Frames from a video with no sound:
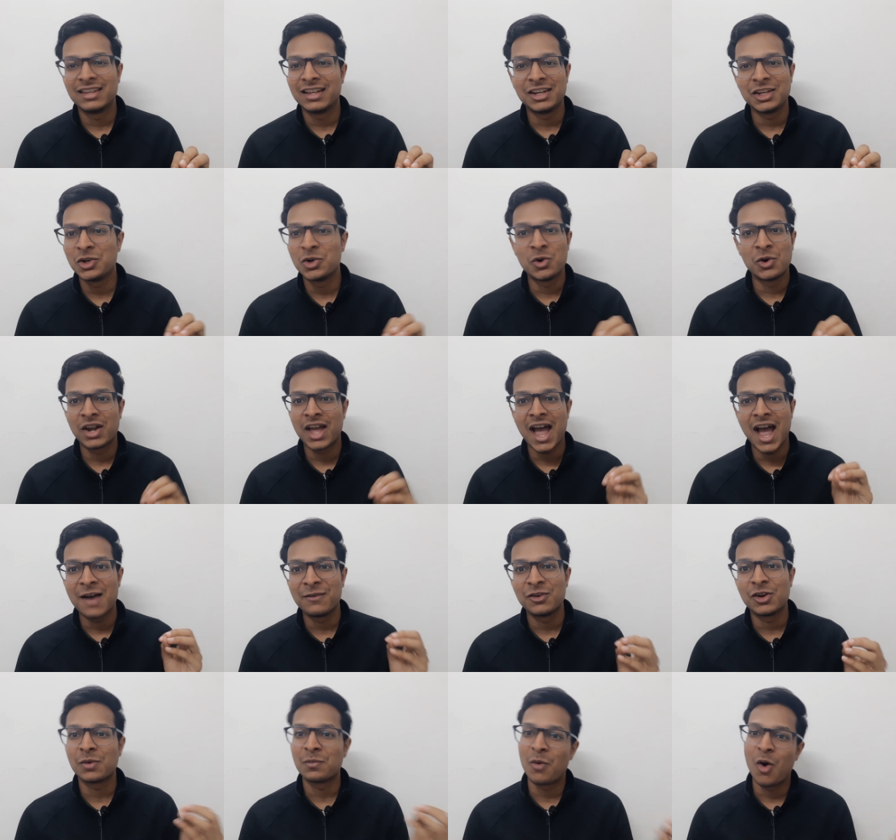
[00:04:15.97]
then you don't
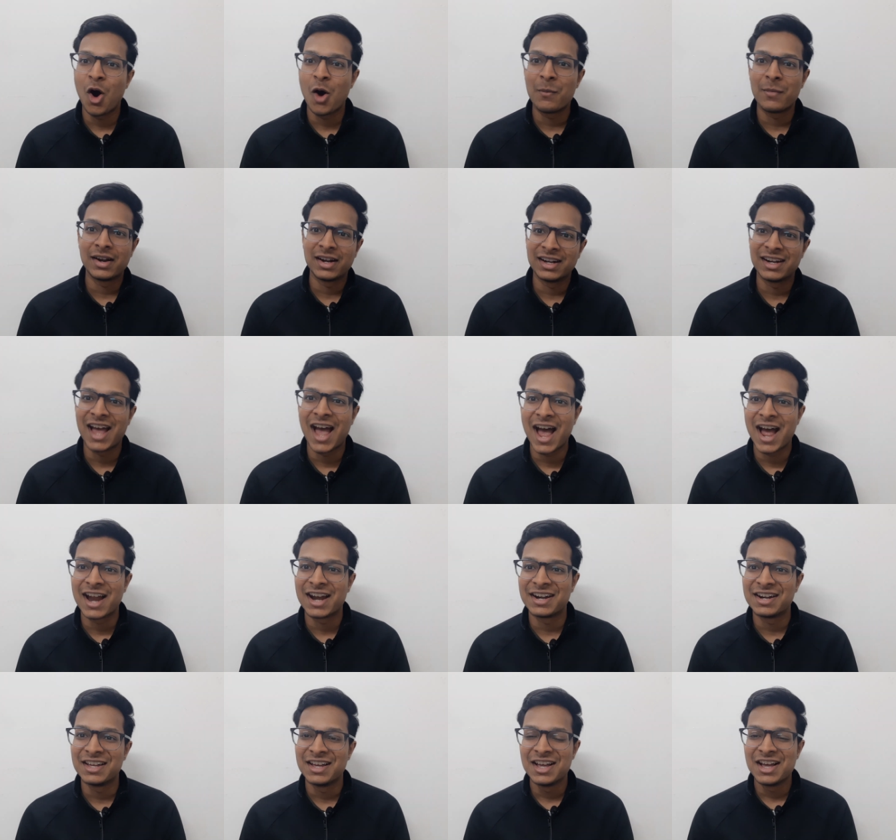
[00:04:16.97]
have your mom and
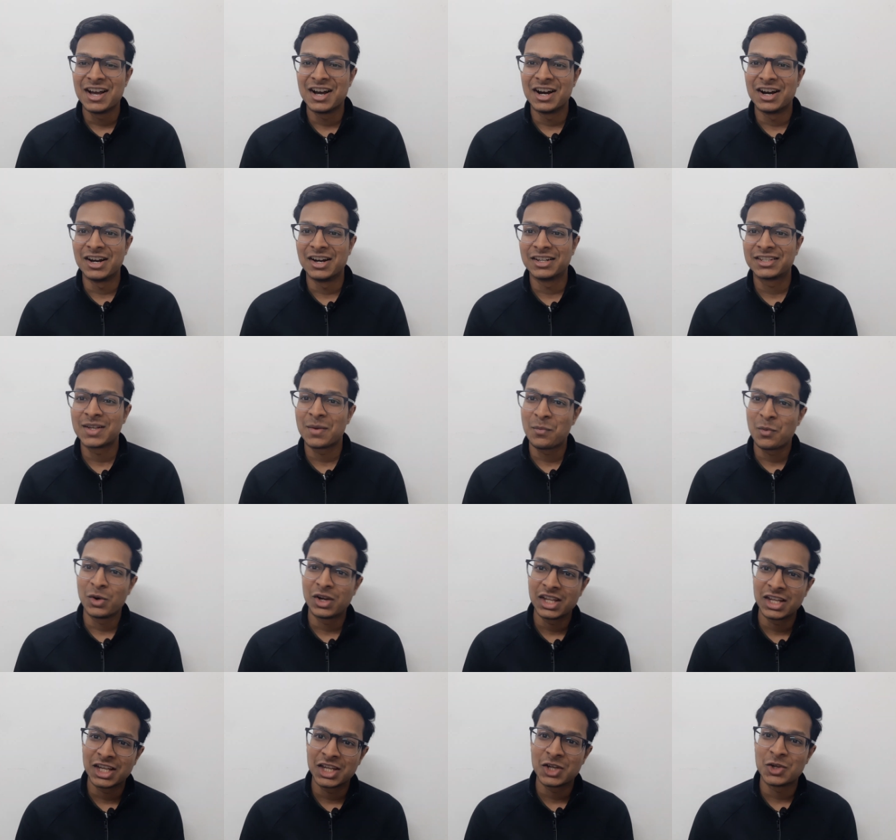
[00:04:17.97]
dad
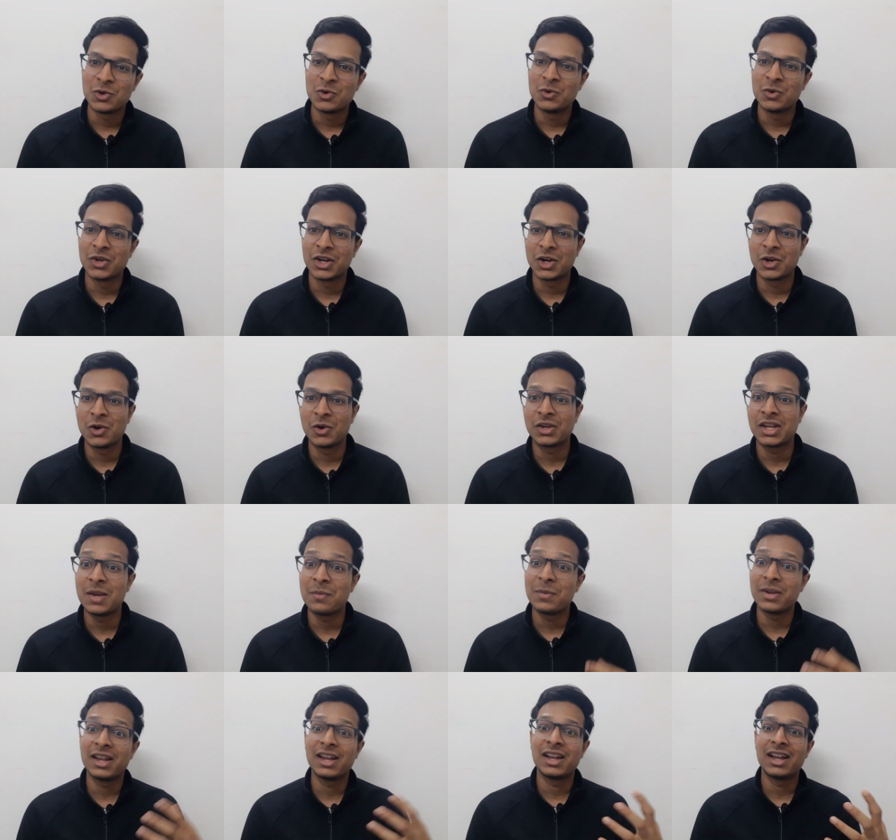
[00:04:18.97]
supporting you, you know,
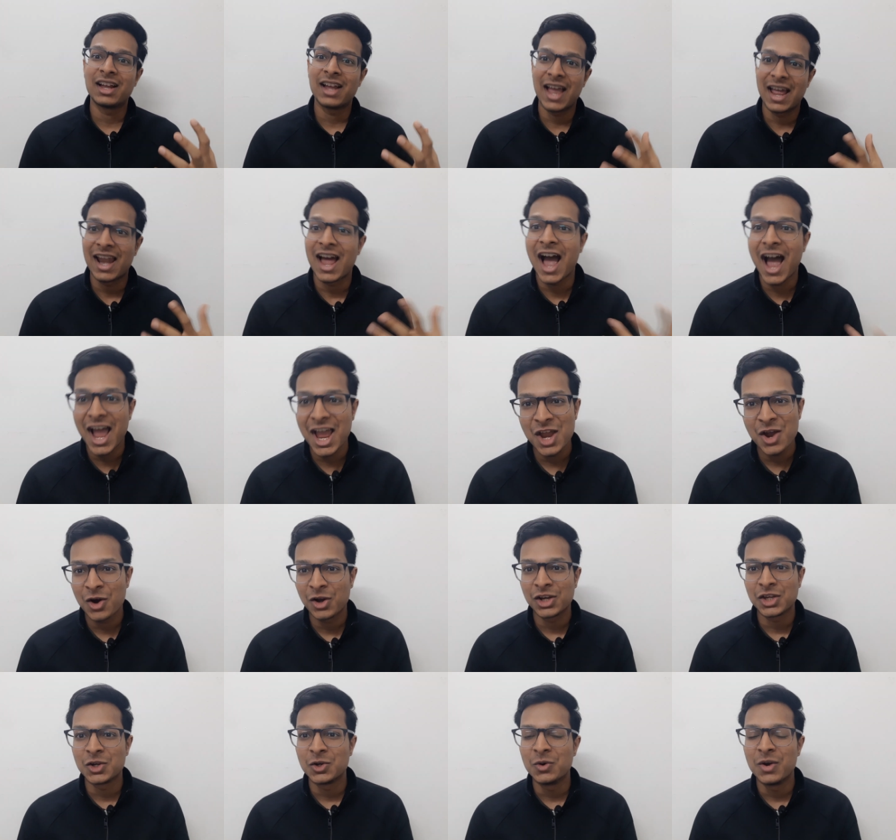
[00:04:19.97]
keeping an eye
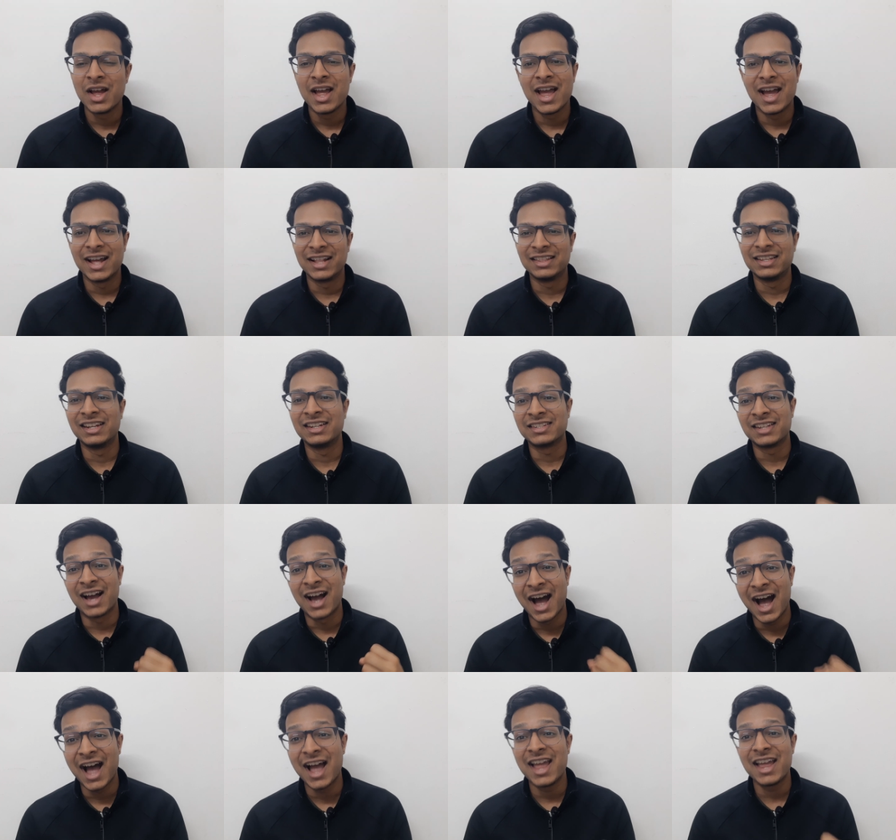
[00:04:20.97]
on you. And there is a
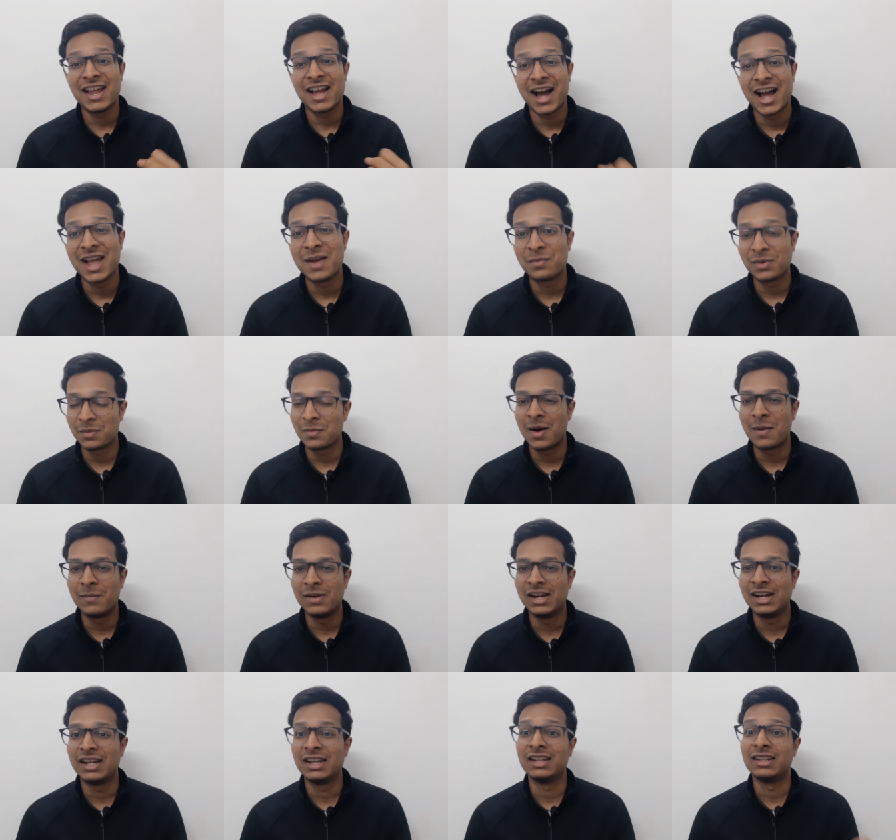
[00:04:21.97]
high
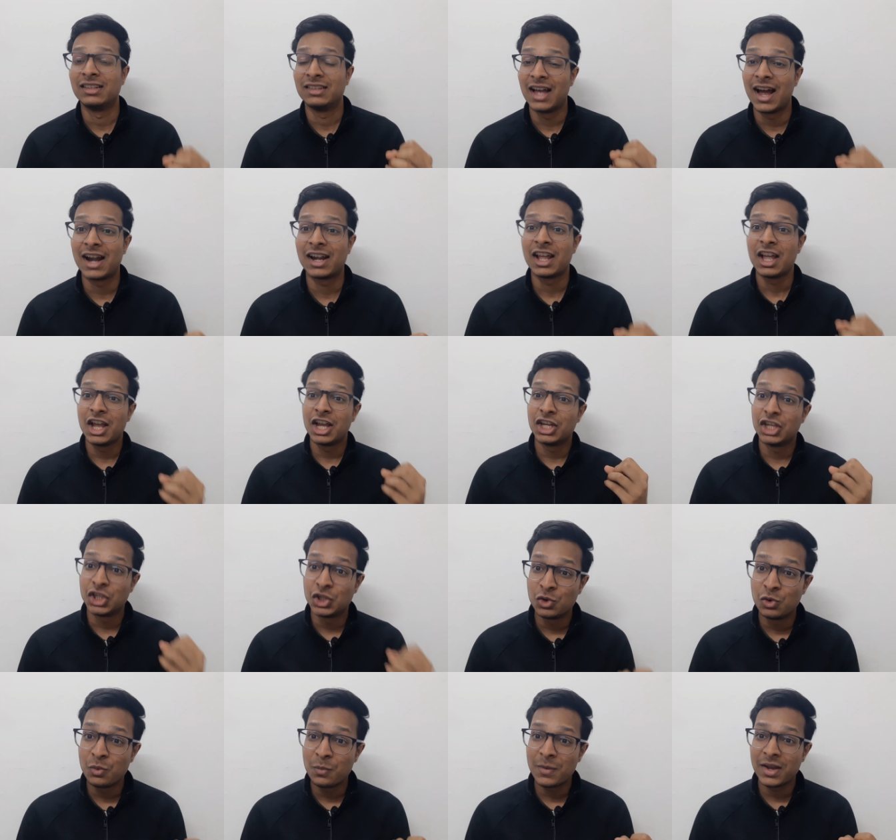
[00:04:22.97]
probability that
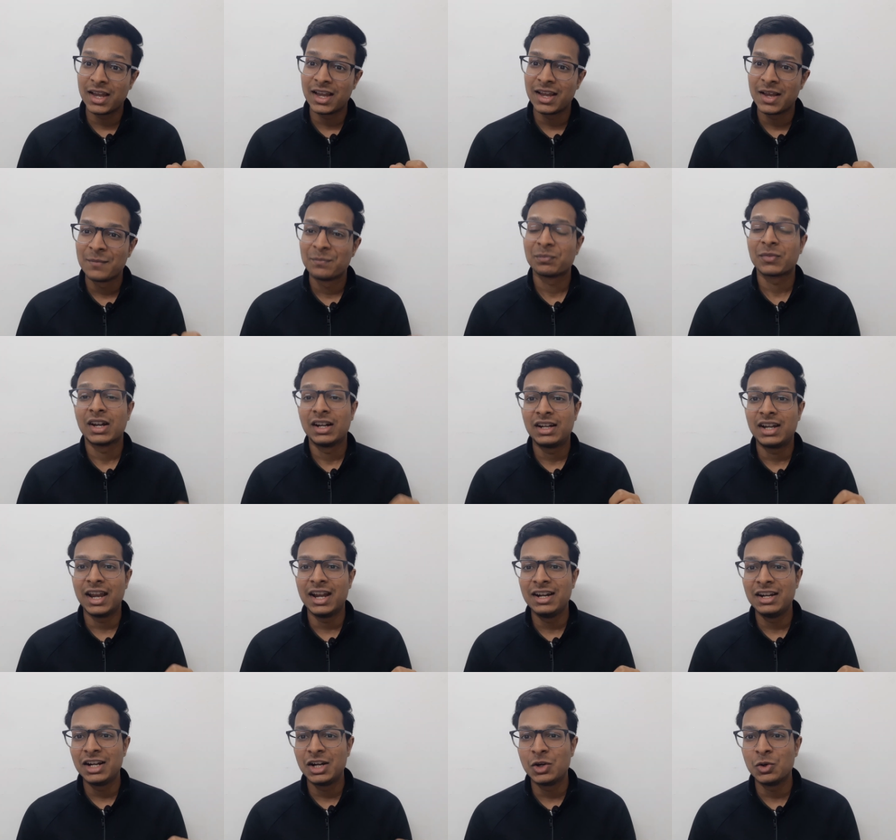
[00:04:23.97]
you may
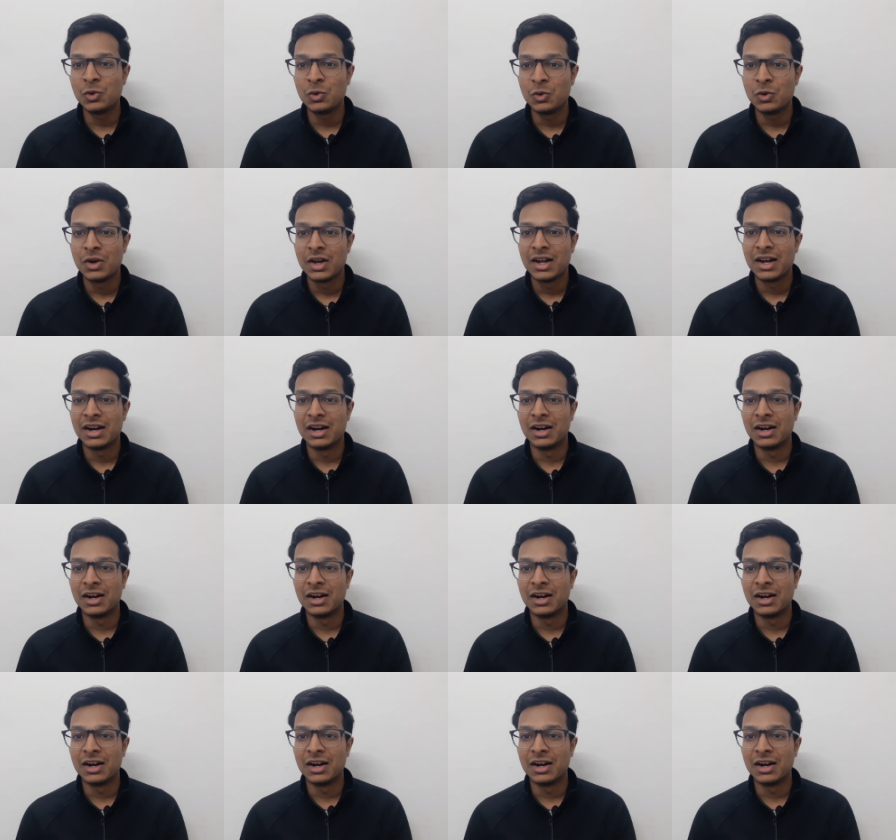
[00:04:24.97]
tend to